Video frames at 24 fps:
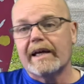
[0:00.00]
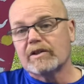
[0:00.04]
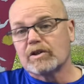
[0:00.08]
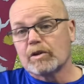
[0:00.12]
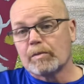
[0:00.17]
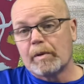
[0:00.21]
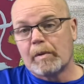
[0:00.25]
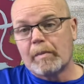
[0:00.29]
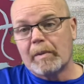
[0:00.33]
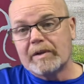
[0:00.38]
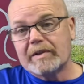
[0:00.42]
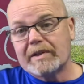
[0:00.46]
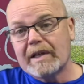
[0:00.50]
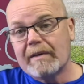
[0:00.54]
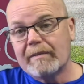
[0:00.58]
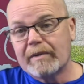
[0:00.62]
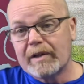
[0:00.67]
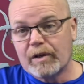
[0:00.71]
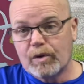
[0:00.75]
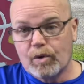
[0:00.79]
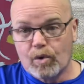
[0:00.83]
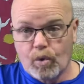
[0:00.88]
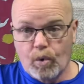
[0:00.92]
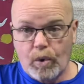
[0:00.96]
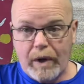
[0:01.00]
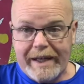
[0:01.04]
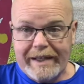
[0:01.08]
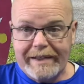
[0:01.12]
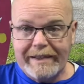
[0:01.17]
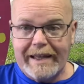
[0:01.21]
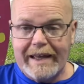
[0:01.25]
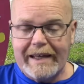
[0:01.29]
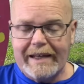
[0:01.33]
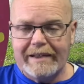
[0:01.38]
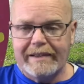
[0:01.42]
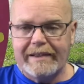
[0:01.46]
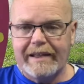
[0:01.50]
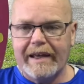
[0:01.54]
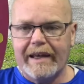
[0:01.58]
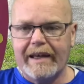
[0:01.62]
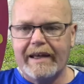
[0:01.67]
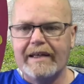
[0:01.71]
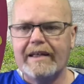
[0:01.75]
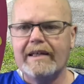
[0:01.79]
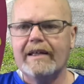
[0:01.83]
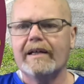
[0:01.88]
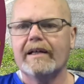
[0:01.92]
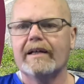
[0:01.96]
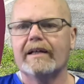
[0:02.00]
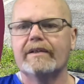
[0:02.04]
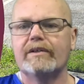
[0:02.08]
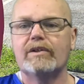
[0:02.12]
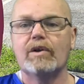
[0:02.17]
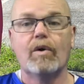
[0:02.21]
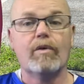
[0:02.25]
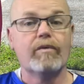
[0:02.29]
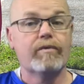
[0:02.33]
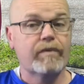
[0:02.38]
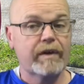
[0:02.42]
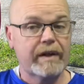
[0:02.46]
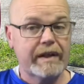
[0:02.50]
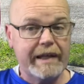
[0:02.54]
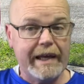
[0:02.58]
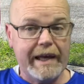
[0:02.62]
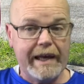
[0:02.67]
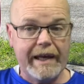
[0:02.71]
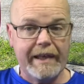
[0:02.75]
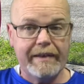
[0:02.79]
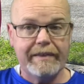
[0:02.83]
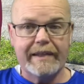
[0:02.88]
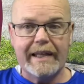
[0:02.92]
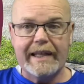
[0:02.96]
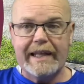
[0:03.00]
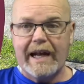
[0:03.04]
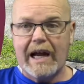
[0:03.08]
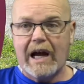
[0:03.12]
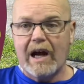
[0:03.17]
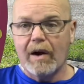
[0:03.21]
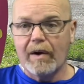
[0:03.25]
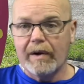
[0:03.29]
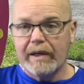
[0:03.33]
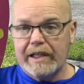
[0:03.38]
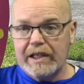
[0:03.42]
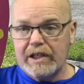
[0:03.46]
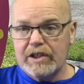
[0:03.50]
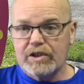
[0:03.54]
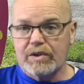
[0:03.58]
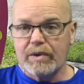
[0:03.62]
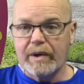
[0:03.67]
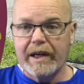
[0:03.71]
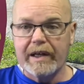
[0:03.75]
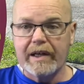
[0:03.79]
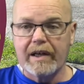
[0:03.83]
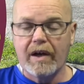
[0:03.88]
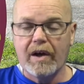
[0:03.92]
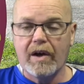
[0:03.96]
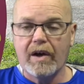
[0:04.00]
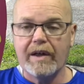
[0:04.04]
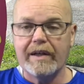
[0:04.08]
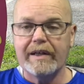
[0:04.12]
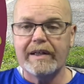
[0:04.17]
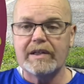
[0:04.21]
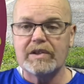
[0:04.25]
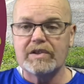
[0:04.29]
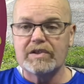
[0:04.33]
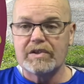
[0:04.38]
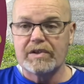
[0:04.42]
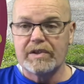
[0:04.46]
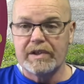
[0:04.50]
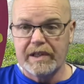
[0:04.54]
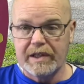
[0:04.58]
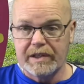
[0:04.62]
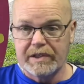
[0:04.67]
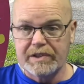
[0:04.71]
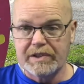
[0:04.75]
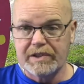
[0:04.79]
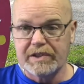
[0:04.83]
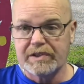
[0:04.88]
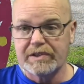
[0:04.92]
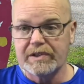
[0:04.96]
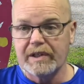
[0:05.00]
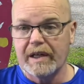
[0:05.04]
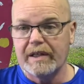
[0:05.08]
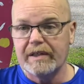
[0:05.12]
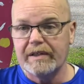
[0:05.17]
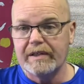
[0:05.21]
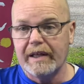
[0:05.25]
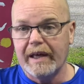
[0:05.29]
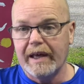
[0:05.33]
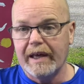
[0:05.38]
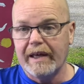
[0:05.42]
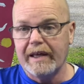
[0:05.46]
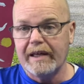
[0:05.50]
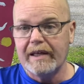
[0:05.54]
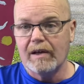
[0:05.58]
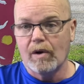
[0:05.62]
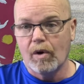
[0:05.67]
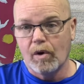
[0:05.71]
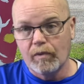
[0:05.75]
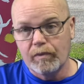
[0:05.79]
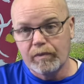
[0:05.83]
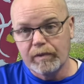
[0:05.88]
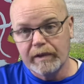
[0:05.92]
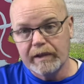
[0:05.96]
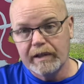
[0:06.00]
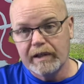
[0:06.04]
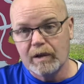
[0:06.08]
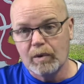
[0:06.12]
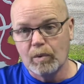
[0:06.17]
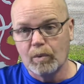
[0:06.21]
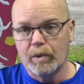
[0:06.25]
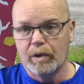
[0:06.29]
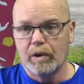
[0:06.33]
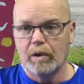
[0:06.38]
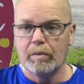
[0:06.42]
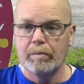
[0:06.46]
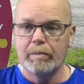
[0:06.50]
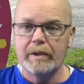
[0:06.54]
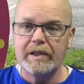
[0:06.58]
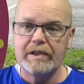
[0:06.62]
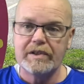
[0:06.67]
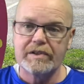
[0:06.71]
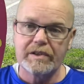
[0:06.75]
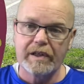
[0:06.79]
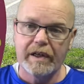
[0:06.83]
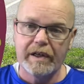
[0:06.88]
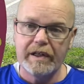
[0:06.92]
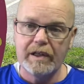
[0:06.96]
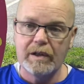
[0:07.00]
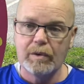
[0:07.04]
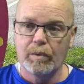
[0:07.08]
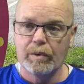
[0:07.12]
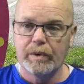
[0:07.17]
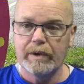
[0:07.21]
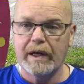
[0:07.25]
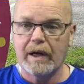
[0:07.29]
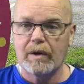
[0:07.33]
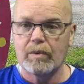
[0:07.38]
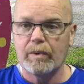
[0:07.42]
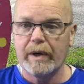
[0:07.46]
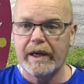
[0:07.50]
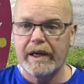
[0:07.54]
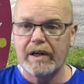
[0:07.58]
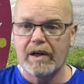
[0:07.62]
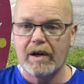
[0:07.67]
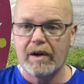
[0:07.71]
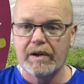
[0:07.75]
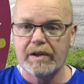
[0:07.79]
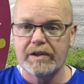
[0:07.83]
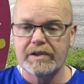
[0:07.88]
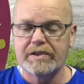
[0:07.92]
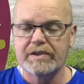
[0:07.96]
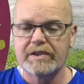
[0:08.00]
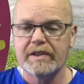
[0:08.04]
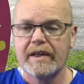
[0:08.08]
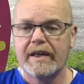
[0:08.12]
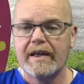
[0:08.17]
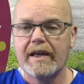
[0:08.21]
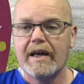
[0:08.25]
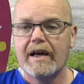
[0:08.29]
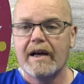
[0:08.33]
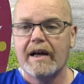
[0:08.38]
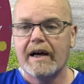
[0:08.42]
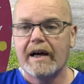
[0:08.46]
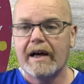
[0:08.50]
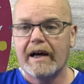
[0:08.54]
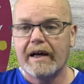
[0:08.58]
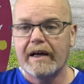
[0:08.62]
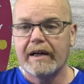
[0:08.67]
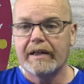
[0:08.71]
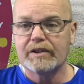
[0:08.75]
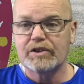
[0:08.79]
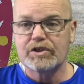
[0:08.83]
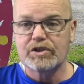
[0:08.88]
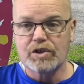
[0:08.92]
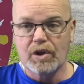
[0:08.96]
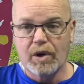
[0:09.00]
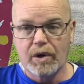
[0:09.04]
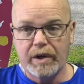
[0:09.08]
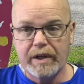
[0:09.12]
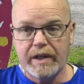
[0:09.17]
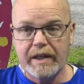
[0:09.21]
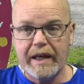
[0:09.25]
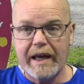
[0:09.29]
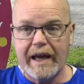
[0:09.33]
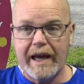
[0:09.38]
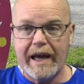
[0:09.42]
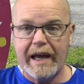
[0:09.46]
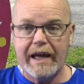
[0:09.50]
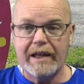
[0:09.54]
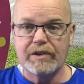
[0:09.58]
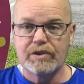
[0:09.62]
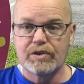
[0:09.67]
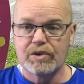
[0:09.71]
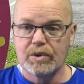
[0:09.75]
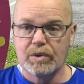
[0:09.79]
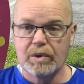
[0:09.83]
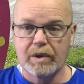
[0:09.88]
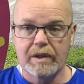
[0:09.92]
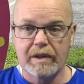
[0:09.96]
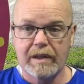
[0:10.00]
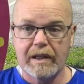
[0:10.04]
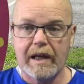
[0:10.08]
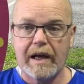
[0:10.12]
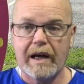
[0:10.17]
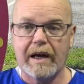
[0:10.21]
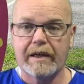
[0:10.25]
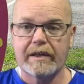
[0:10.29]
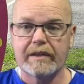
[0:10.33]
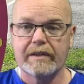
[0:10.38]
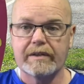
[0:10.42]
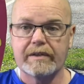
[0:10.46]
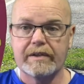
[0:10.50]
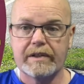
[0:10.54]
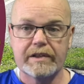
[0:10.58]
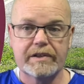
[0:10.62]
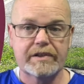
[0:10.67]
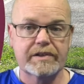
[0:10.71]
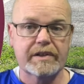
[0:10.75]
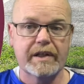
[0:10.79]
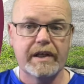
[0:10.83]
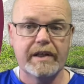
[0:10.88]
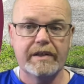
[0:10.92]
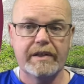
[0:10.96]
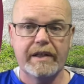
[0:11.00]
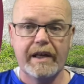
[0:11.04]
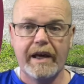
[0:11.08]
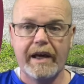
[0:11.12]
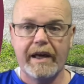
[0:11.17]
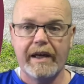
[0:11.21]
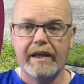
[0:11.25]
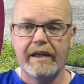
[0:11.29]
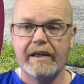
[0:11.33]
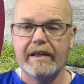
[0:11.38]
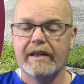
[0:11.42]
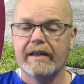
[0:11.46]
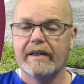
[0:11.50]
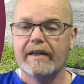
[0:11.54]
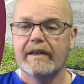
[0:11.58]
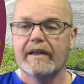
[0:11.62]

hope everybody's having a great day today. Don't forget that our Easter egg hunt is this Sunday. Hopefully it will be sunny. It will not rain on us. Uh, starting at 2 o'clock. This Sunday,